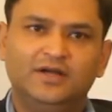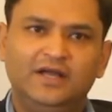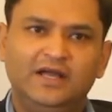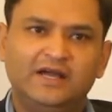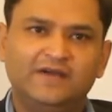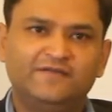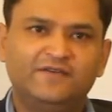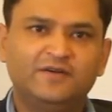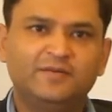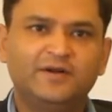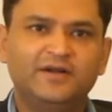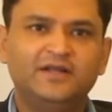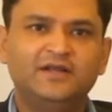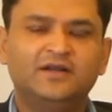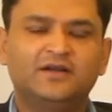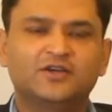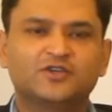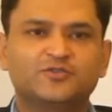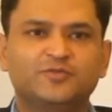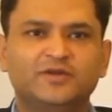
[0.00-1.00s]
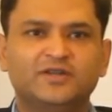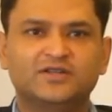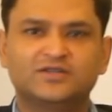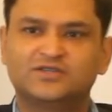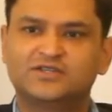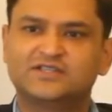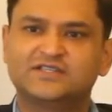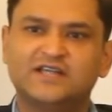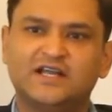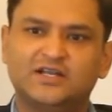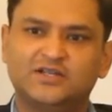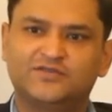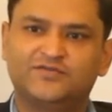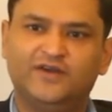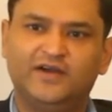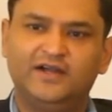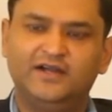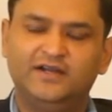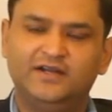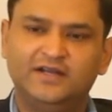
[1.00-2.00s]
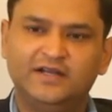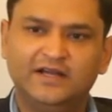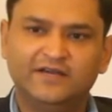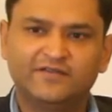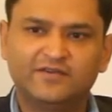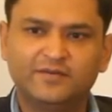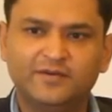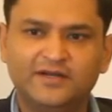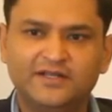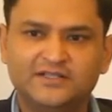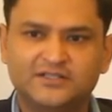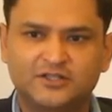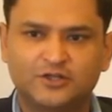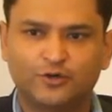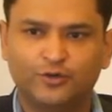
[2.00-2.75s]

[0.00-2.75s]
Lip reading: everybody in Kashmir is dissatisfied and everybody is